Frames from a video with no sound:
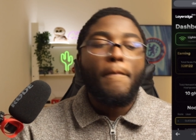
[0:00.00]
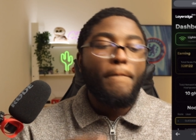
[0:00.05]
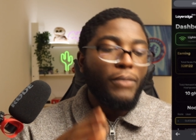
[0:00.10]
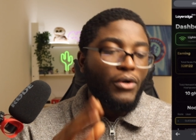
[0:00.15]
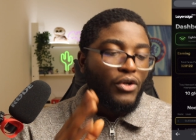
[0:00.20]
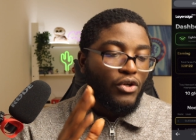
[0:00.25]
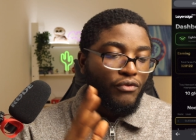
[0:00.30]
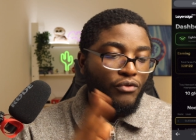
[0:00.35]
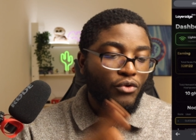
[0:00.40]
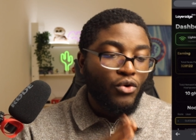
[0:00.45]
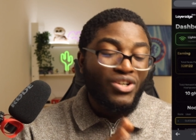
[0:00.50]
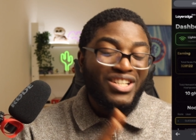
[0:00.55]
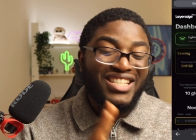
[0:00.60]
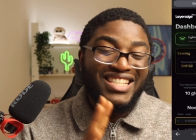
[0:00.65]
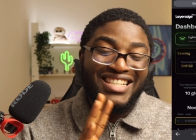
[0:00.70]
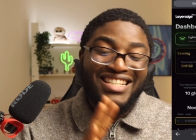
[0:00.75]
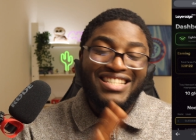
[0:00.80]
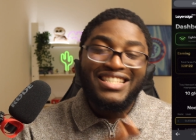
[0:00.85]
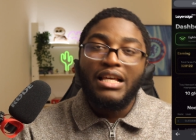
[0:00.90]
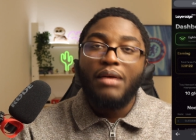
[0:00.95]
but of course
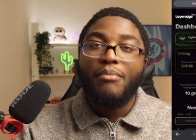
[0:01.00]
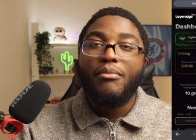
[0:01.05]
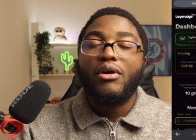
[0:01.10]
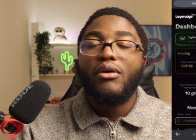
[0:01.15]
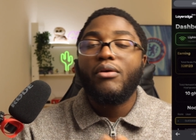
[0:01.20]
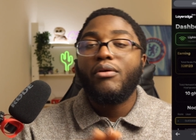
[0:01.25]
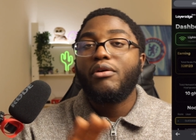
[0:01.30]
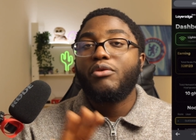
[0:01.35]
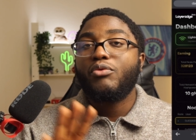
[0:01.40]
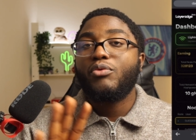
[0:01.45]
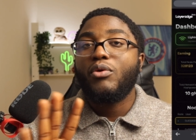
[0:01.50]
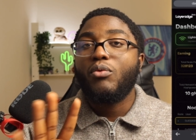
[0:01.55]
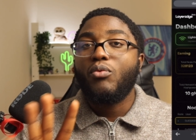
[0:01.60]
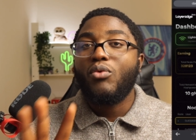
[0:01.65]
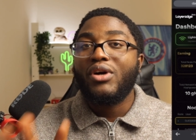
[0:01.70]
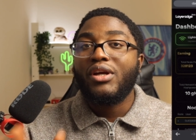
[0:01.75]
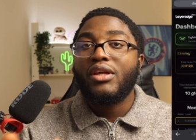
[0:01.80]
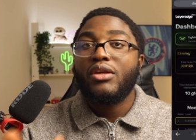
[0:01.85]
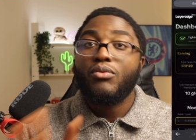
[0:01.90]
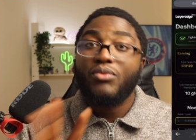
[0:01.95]
this time around we're
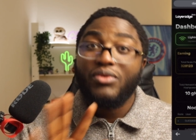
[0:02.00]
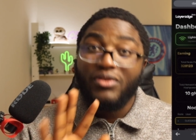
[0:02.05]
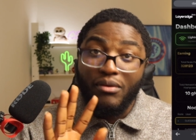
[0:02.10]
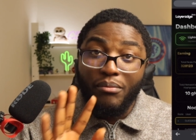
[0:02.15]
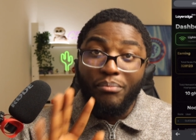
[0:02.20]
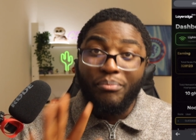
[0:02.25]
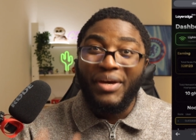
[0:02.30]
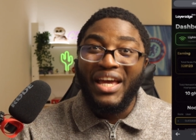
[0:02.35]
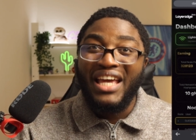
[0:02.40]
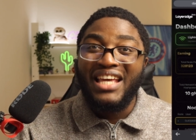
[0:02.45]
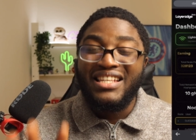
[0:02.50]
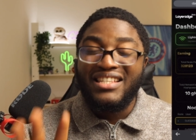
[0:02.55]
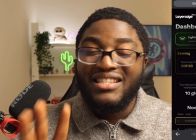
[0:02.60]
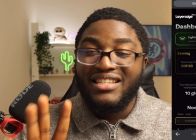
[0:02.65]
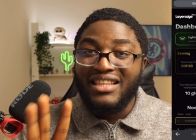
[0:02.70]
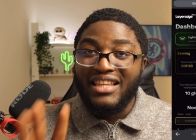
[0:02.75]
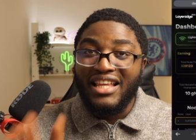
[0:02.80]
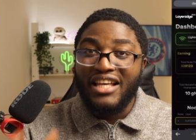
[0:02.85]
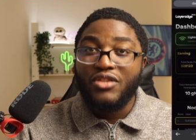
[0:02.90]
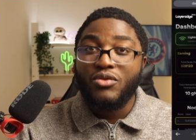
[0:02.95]
working with the Base
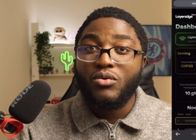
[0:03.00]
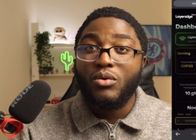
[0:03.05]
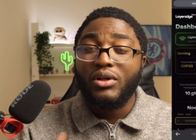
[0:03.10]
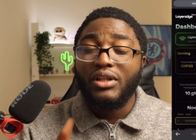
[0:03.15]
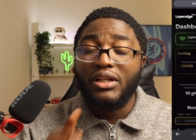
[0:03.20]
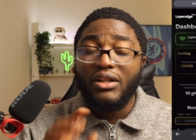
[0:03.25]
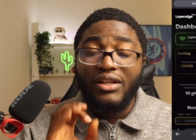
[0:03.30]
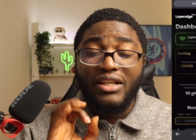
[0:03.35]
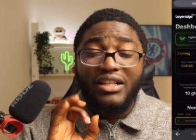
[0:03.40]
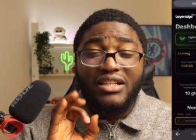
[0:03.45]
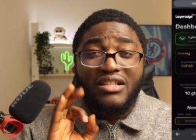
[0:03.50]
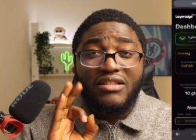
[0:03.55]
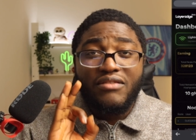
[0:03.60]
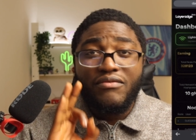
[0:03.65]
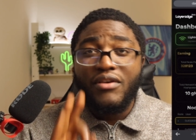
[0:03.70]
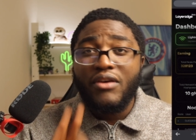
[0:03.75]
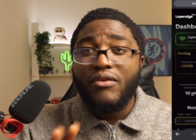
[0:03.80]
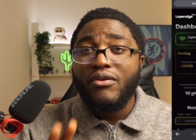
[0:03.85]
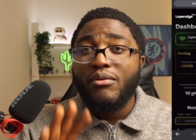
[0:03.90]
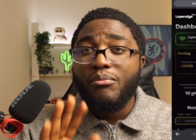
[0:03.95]
network. Now, this is
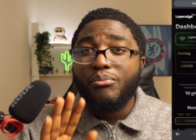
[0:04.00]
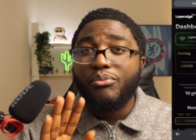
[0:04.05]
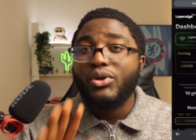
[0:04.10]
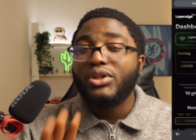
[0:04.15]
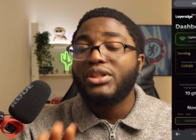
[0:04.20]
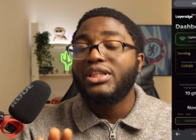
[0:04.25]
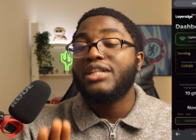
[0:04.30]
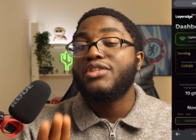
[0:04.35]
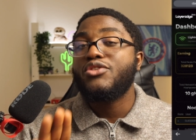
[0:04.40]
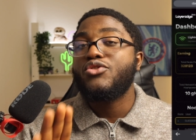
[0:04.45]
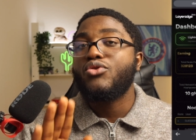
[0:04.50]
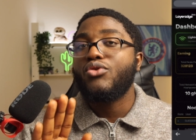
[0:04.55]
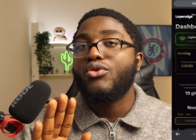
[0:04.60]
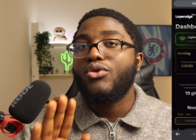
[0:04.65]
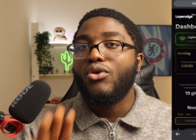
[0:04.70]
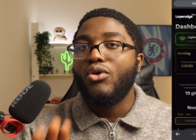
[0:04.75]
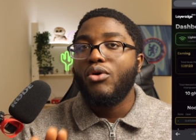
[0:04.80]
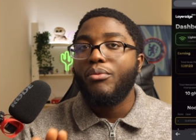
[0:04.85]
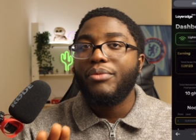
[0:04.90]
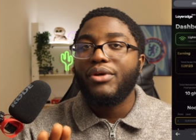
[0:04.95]
very important to
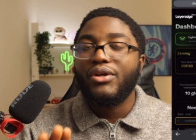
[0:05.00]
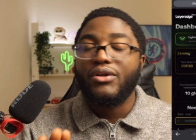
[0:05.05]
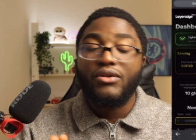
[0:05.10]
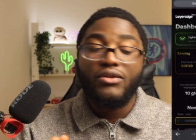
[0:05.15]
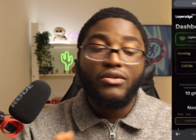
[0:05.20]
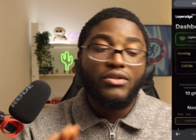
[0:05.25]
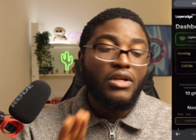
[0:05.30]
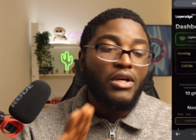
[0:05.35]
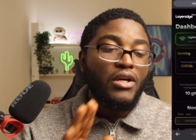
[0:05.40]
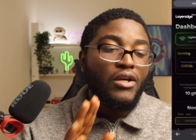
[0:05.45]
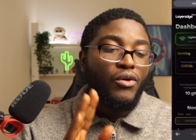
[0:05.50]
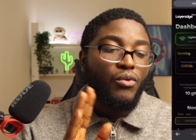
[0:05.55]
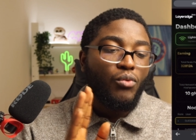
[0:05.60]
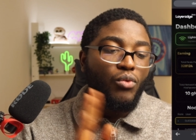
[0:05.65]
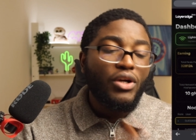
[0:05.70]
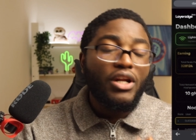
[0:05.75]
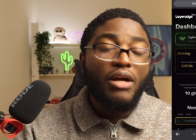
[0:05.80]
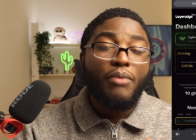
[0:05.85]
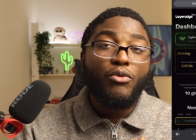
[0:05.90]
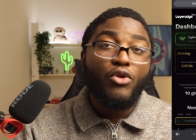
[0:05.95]
know because
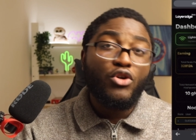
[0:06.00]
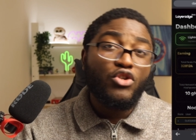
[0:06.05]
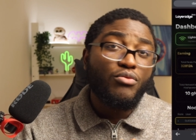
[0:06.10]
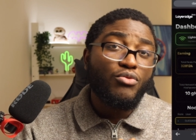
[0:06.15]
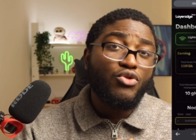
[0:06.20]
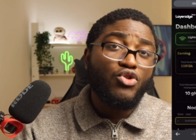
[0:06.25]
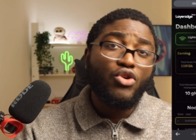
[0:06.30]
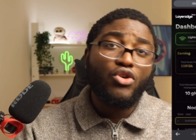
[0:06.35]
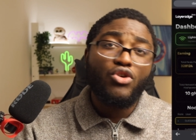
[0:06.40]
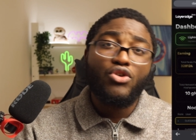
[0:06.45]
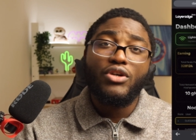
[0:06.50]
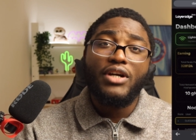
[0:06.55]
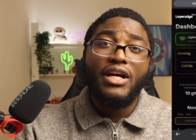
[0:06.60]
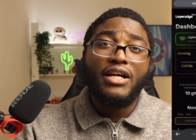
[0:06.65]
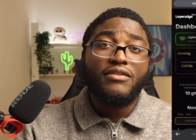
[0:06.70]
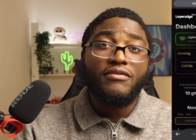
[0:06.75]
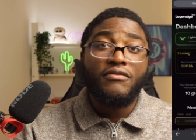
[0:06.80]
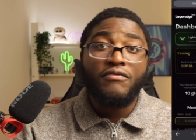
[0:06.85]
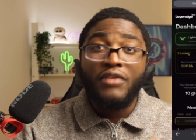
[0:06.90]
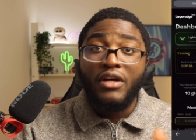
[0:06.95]
what I'm going to be showing you
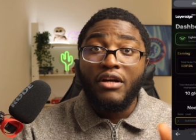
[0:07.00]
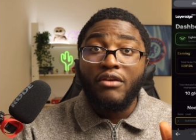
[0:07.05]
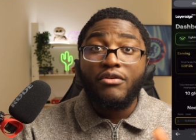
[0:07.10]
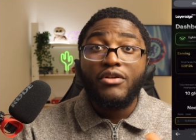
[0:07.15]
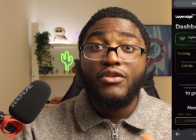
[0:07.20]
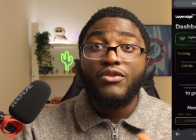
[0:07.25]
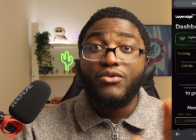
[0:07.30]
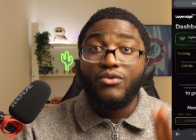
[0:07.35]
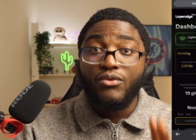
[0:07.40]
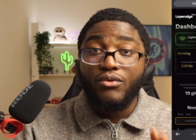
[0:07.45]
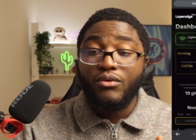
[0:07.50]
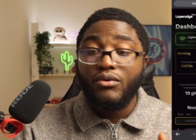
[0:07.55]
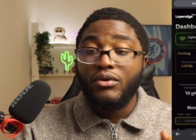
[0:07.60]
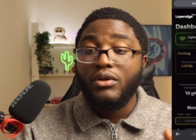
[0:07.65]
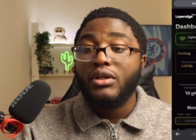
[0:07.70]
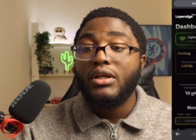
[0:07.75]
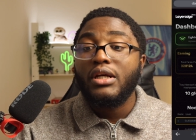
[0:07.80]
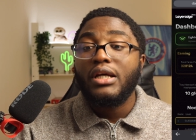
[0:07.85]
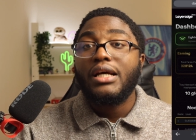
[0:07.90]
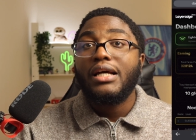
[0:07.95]
guys very
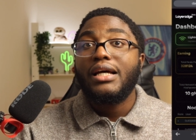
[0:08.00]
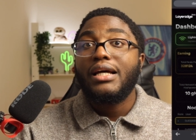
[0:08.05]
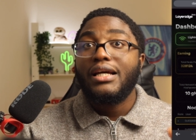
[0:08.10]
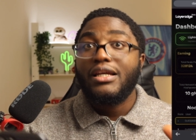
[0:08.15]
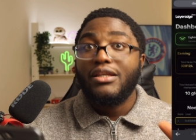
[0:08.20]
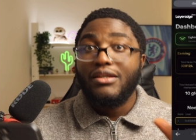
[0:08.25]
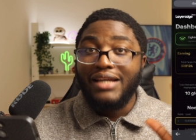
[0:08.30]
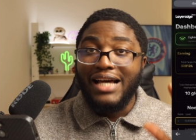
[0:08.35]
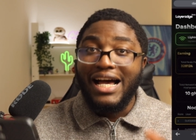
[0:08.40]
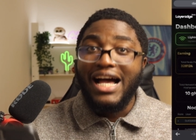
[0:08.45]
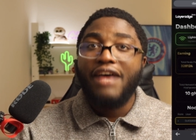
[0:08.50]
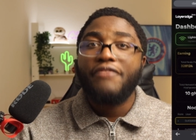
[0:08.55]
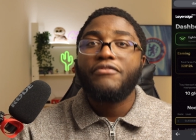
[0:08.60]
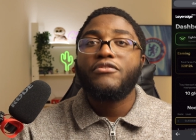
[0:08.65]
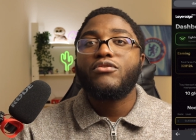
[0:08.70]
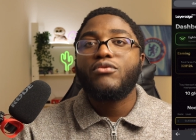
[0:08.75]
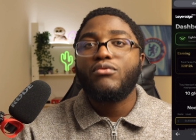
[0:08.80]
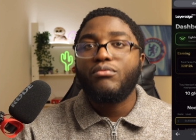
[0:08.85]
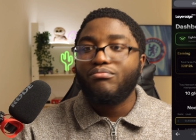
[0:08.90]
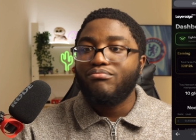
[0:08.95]
soon, you have
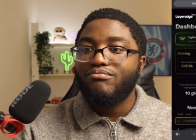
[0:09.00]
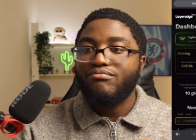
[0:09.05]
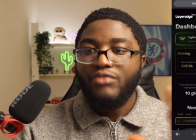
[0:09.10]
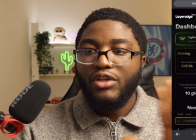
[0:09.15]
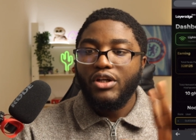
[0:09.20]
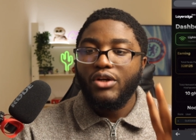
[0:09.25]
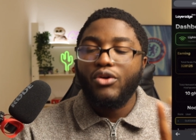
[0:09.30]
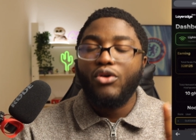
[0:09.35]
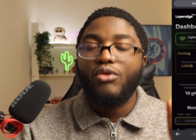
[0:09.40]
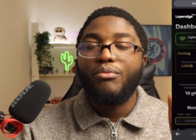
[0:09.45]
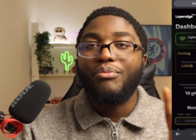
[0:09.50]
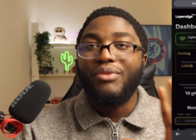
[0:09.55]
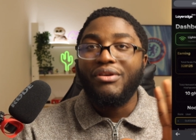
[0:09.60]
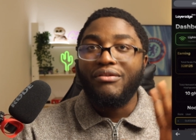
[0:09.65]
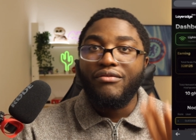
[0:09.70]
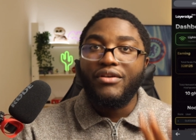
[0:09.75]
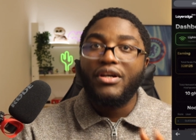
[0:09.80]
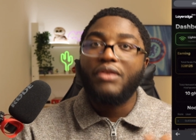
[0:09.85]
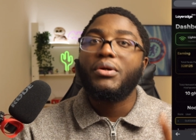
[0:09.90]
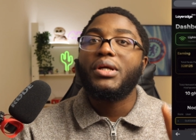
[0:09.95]
to, you know, be
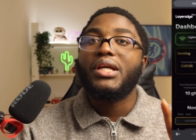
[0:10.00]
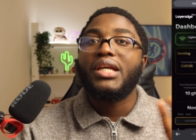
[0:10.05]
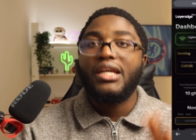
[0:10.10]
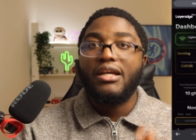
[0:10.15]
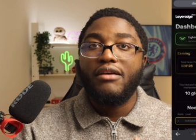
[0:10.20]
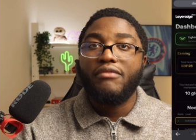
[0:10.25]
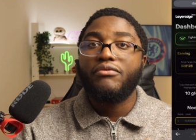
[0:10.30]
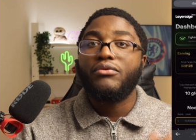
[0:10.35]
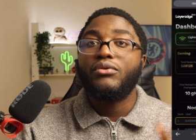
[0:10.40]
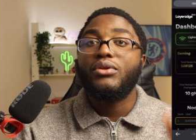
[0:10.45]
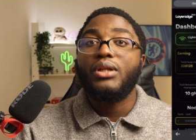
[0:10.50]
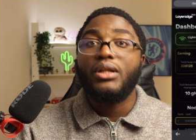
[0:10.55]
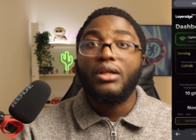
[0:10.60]
very careful